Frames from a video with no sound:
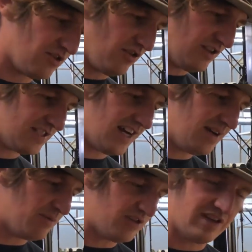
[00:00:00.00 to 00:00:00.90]
all the
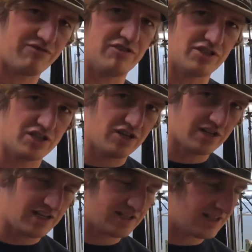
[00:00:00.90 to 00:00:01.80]
time at different
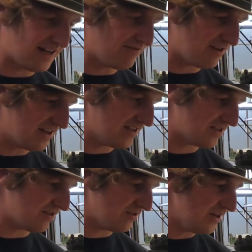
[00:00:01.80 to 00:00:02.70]
circuits and everything.
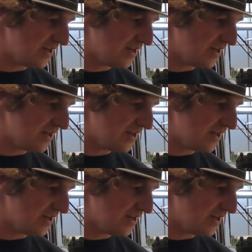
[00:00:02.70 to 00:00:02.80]
So